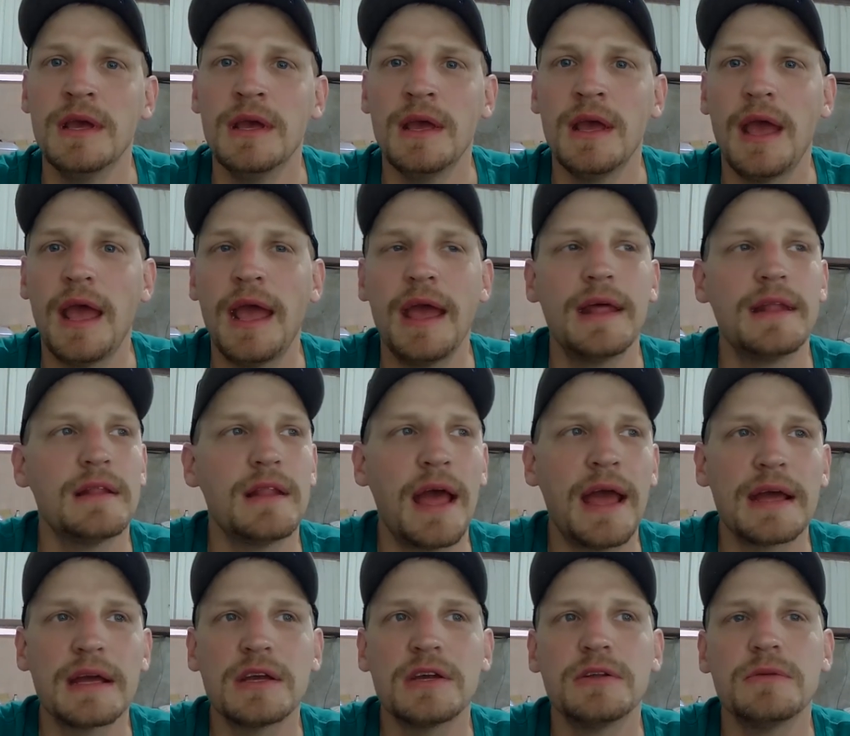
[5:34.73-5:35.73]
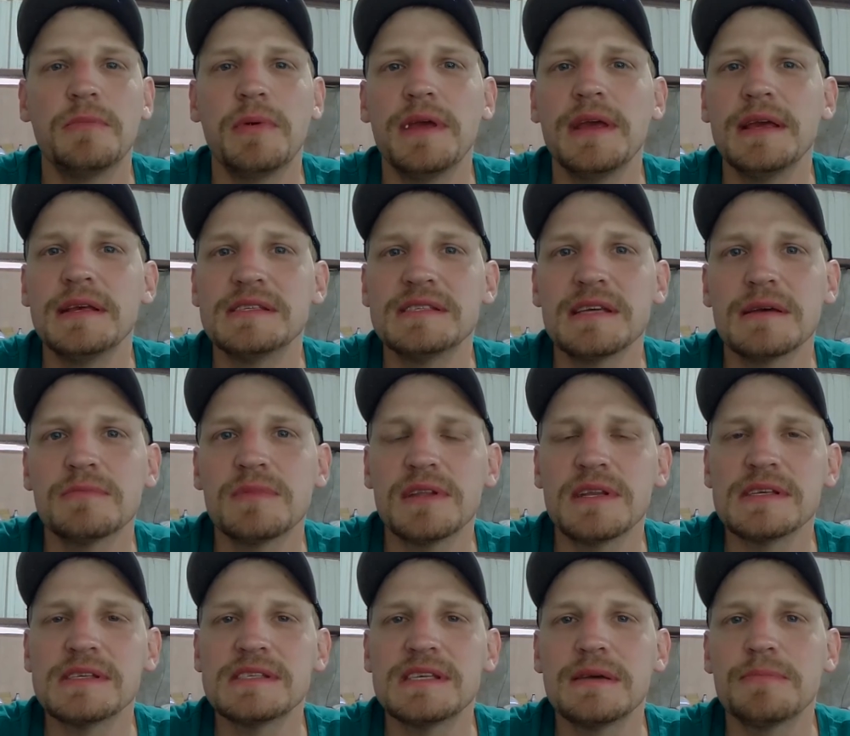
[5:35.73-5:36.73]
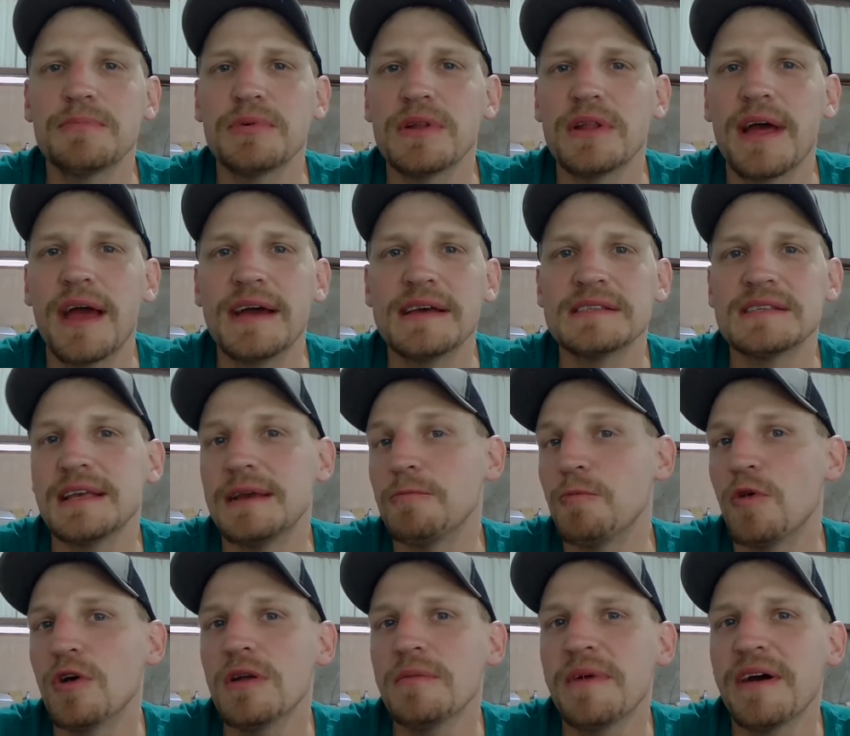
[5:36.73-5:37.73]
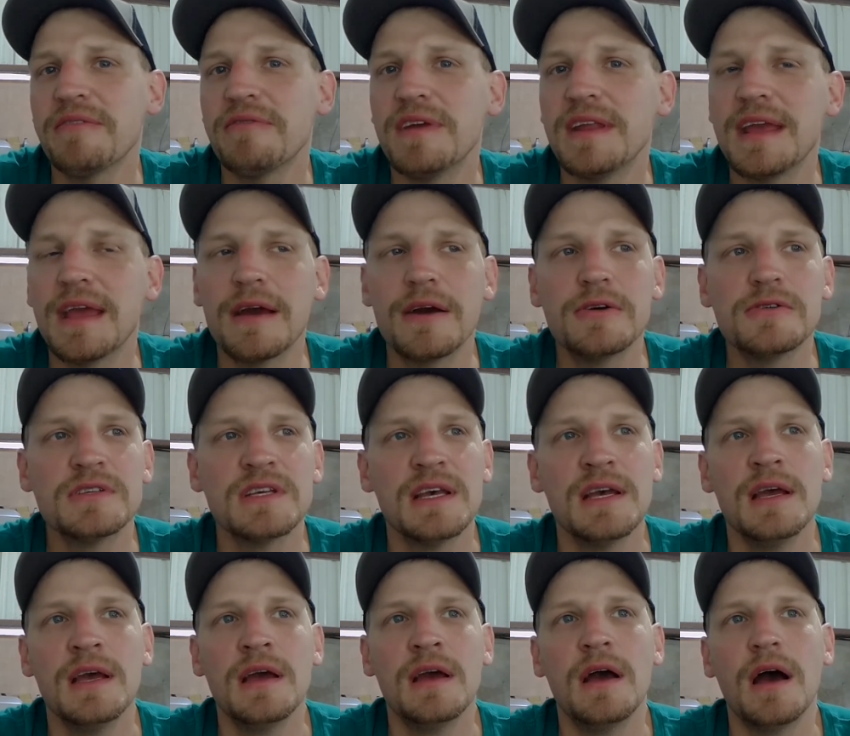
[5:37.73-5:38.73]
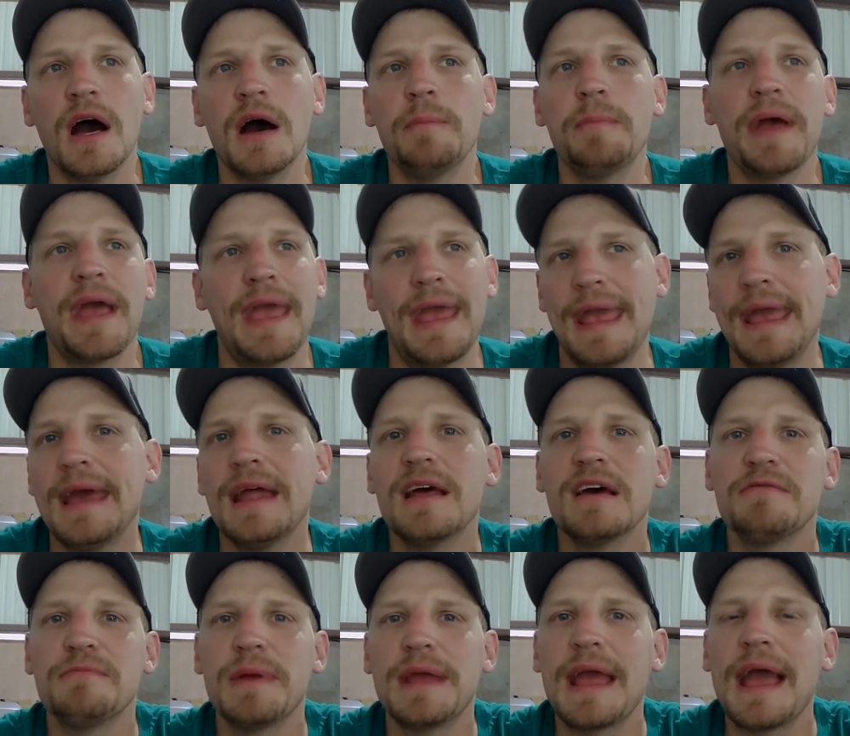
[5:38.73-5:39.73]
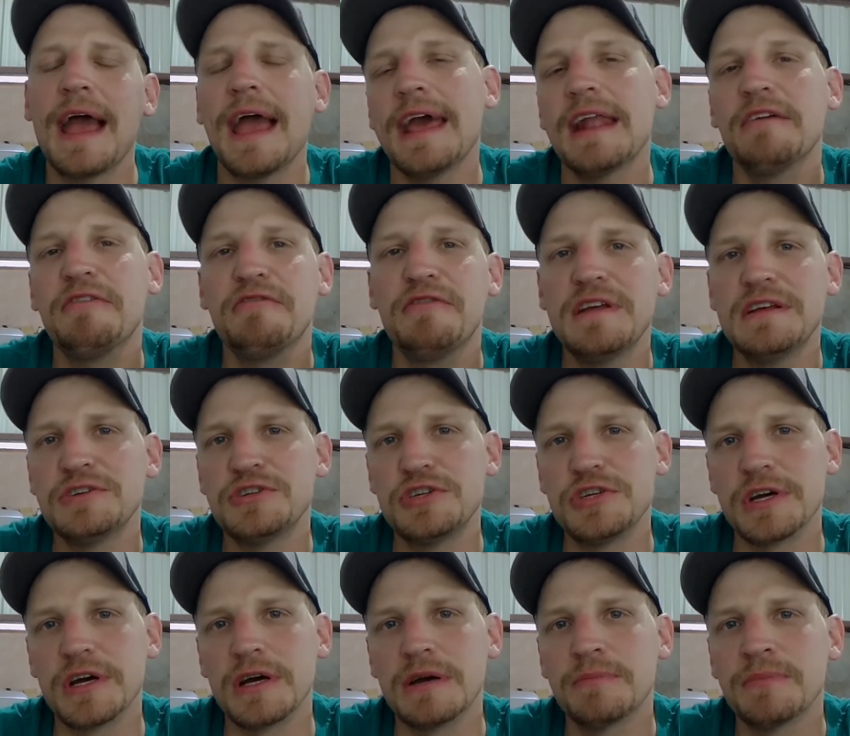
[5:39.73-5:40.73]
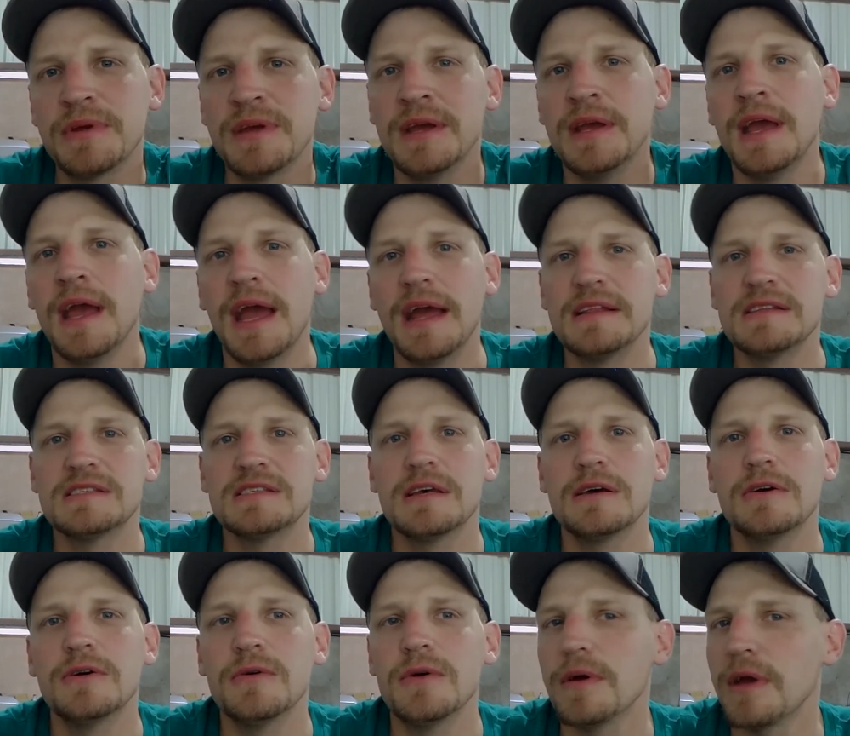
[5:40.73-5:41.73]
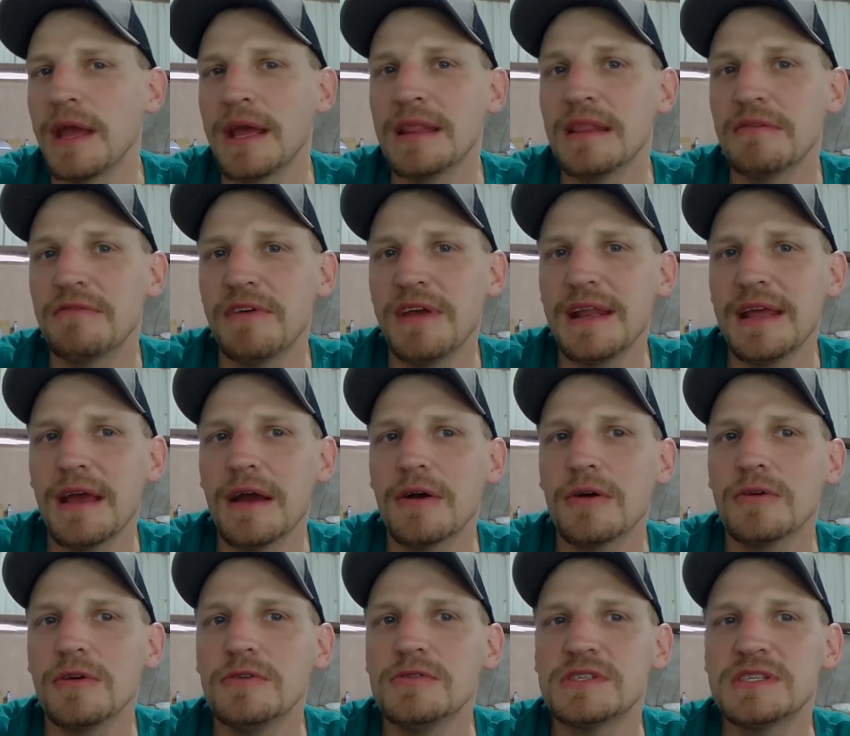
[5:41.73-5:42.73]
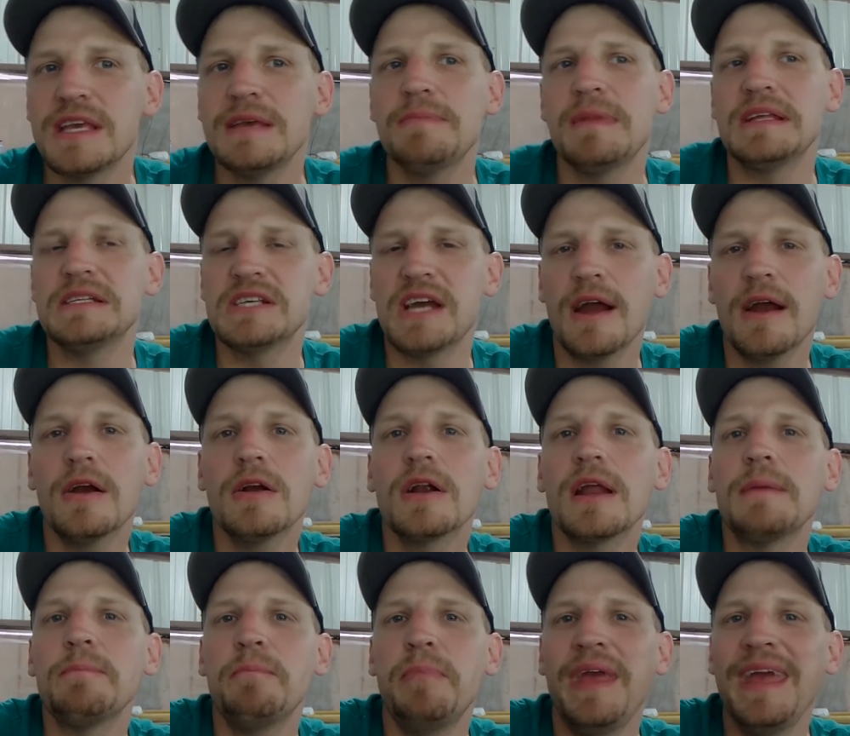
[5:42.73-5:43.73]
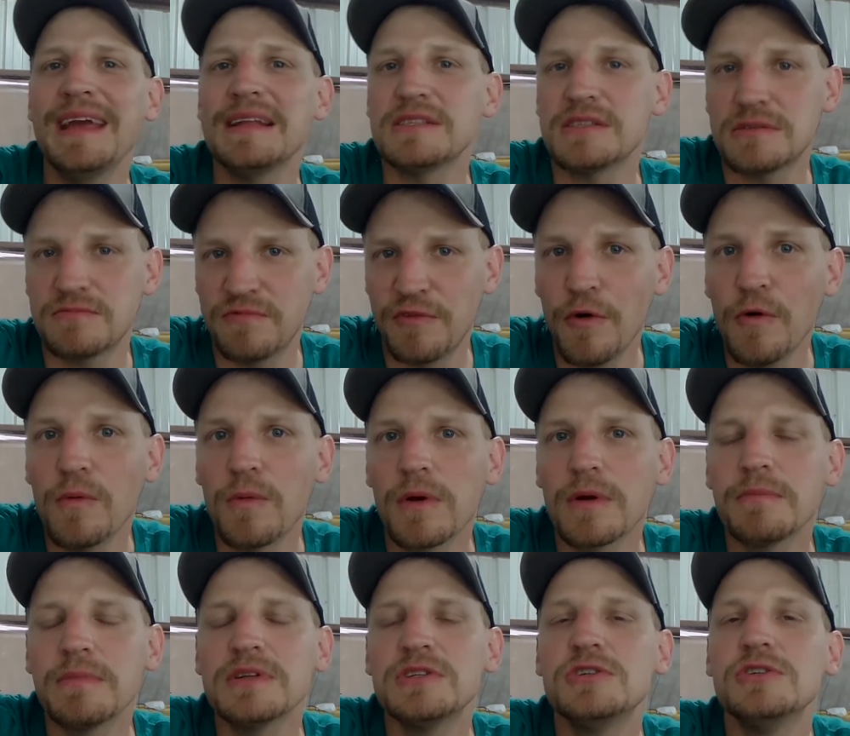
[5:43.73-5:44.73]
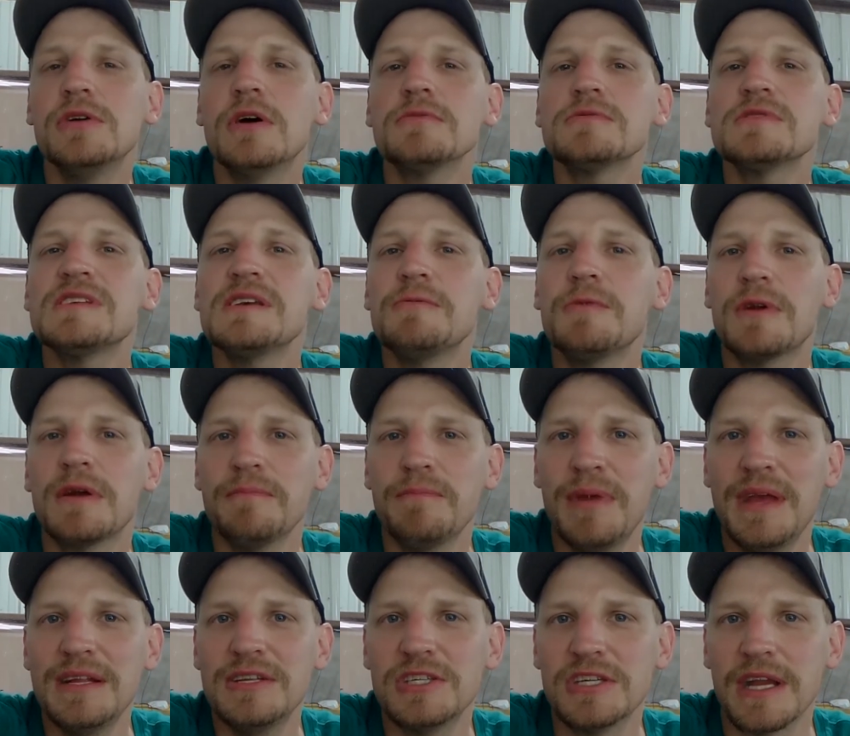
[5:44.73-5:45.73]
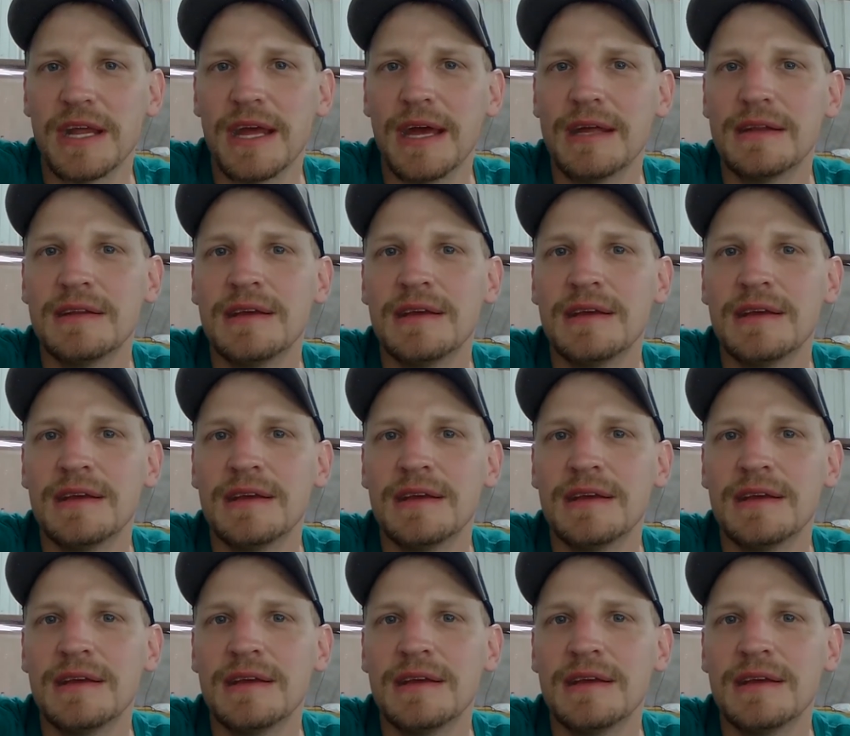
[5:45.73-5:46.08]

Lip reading: And that could be something as simple as, in one of my videos, up ahead of me, I had a fish jump. And so, in the video, you see me turn and pitch forward, but you don't see what I'm pitching at.